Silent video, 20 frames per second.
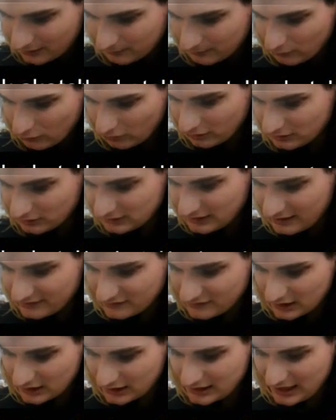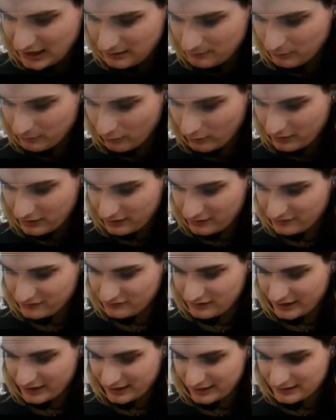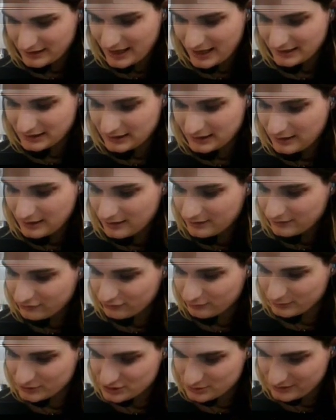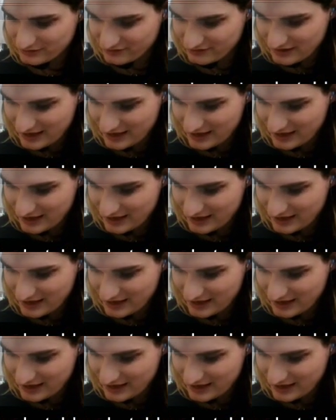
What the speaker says: more or less, a Game Boy is like an NES, which was the